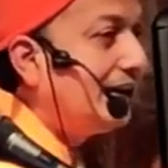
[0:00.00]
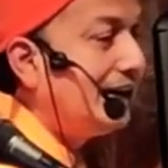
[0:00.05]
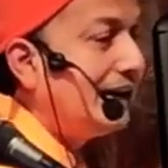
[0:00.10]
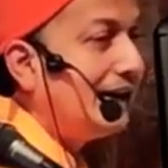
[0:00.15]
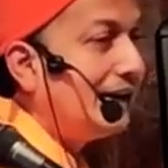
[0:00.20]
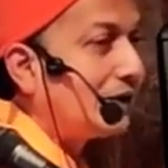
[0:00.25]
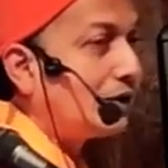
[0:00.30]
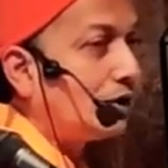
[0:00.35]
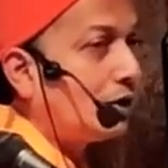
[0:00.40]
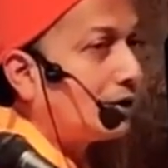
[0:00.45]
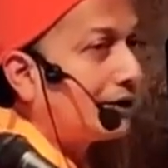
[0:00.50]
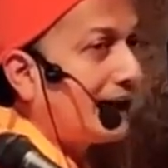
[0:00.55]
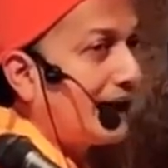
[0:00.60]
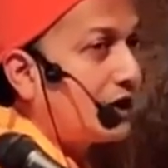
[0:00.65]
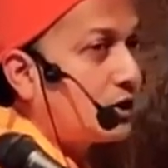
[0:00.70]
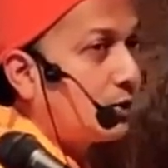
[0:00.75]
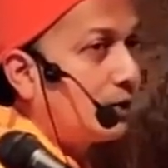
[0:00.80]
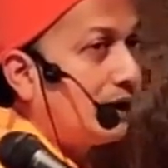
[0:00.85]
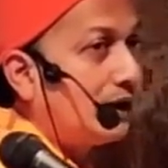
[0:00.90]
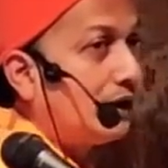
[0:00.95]
linked, not
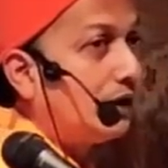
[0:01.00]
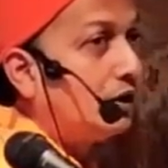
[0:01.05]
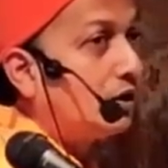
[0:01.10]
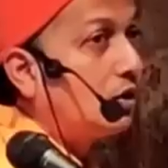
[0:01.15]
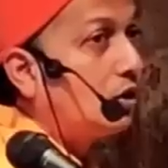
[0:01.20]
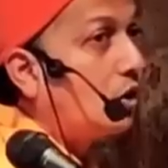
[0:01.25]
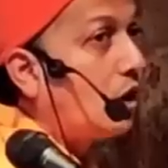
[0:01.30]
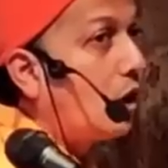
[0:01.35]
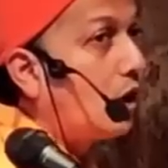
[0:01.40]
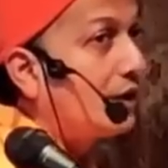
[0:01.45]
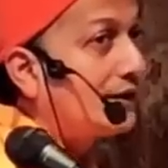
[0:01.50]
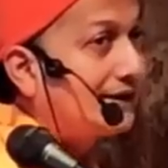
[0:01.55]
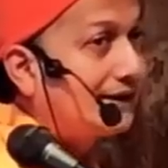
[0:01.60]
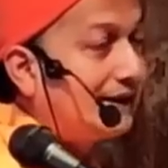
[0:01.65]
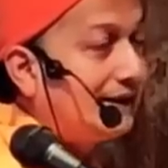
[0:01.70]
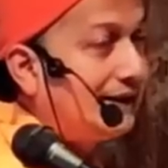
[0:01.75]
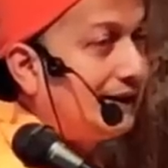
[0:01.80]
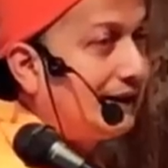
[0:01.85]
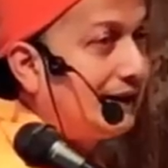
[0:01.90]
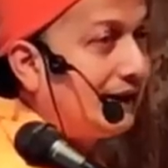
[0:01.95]
casually,
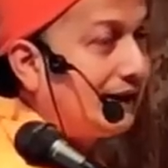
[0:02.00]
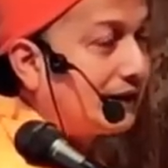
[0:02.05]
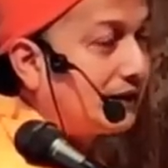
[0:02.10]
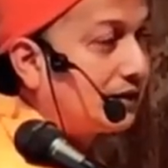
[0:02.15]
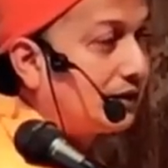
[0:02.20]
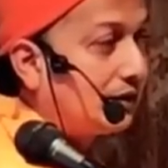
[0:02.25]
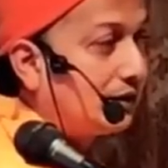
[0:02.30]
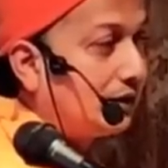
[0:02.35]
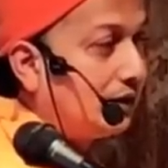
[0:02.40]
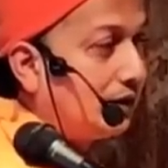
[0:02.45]
causally linked.